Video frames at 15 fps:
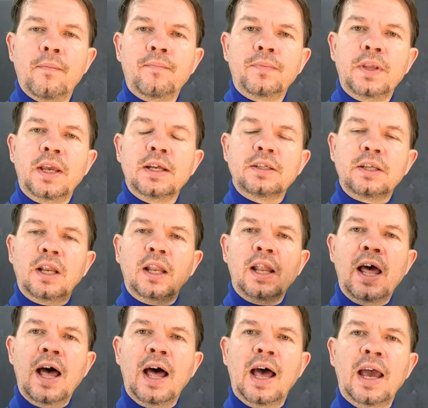It's a
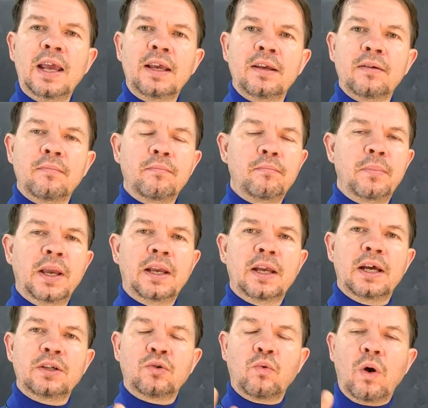lie
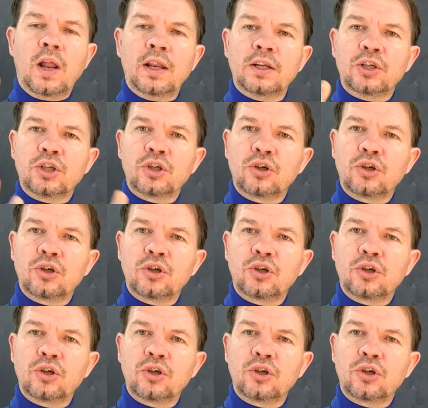because while it's